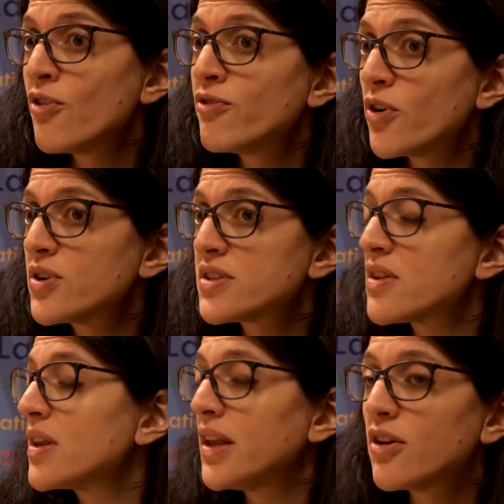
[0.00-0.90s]
focus
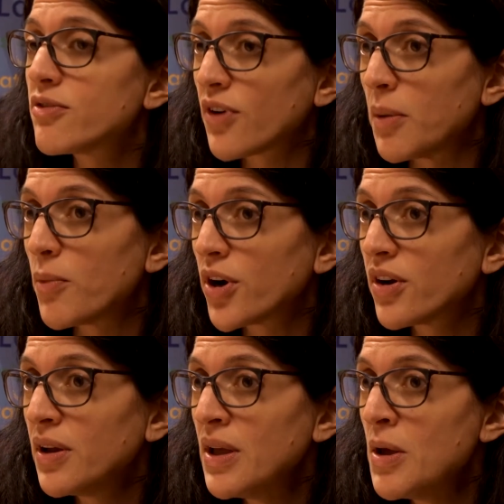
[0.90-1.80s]
on the legal
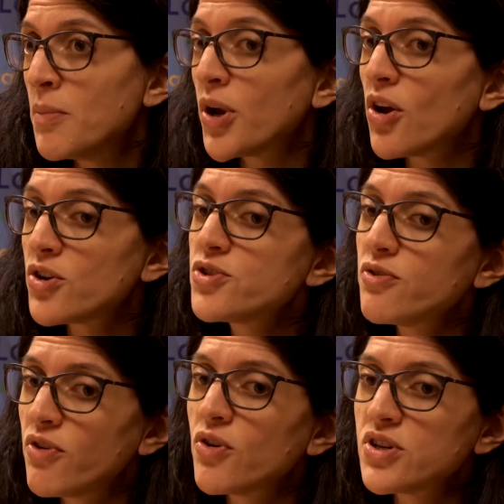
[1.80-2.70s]
framework, but
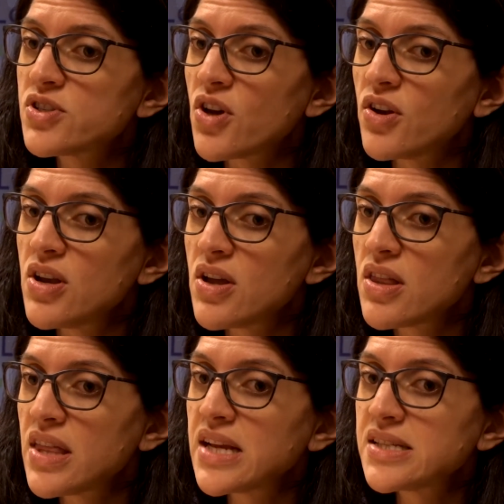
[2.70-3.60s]
also focus on
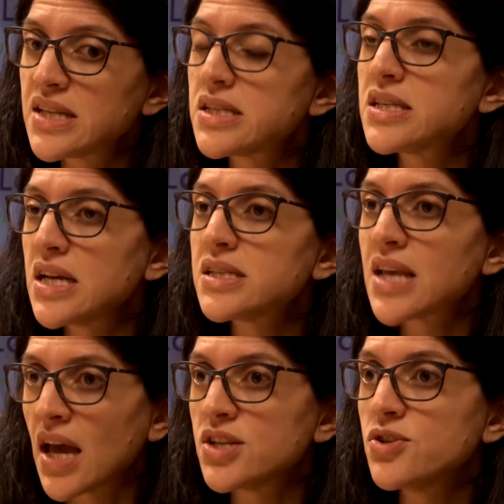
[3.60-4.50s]
things that states
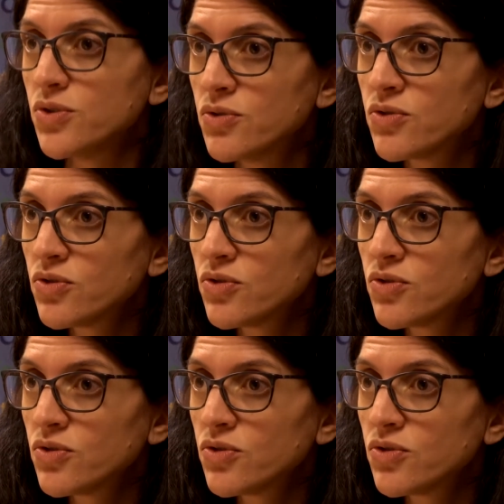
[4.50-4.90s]
can do